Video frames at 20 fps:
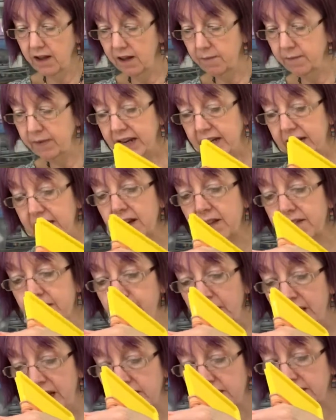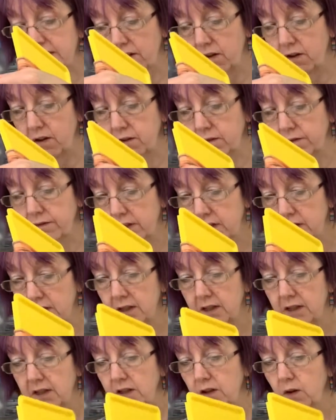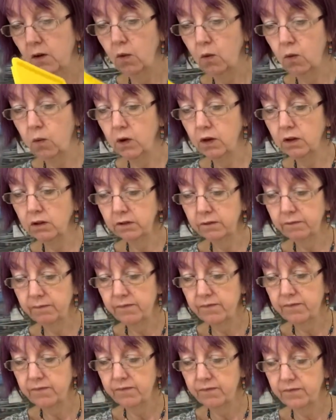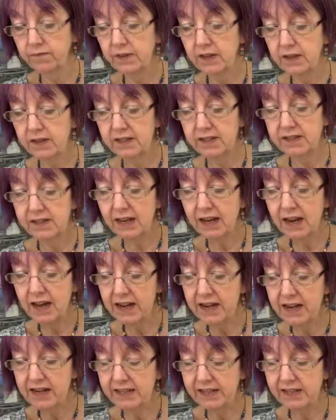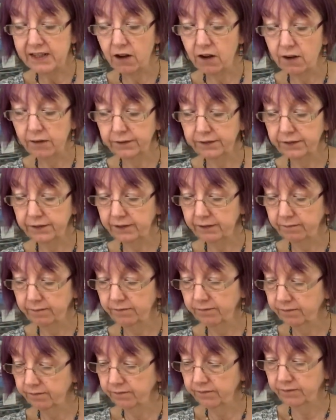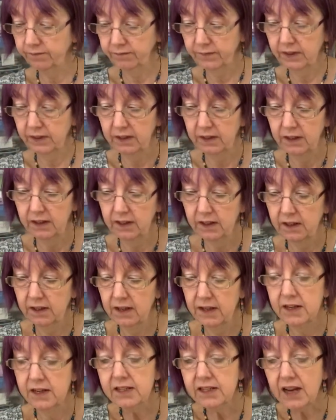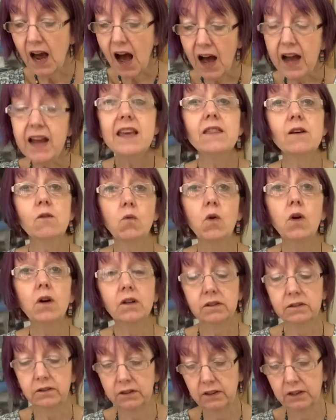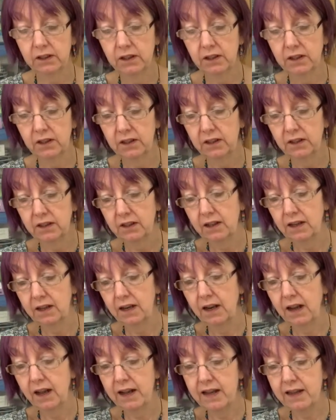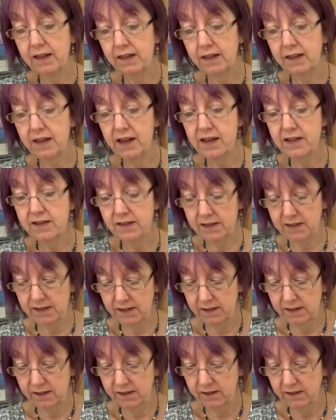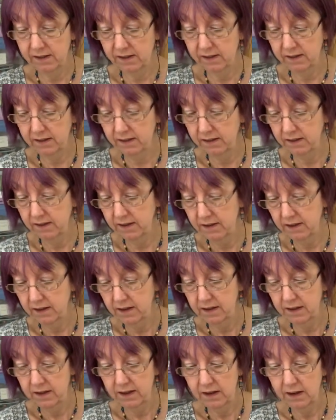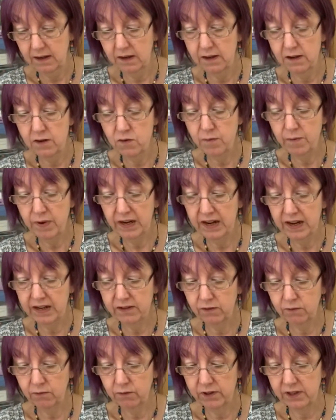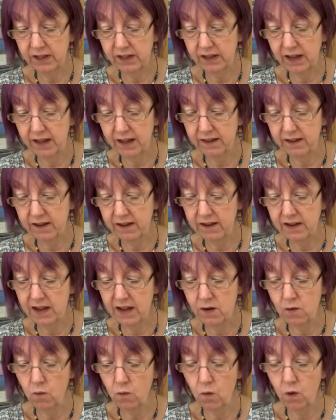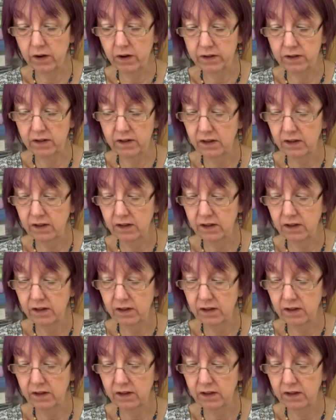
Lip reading: Get another piece of wool, slide it off, tie the wool like this, looping it all together in one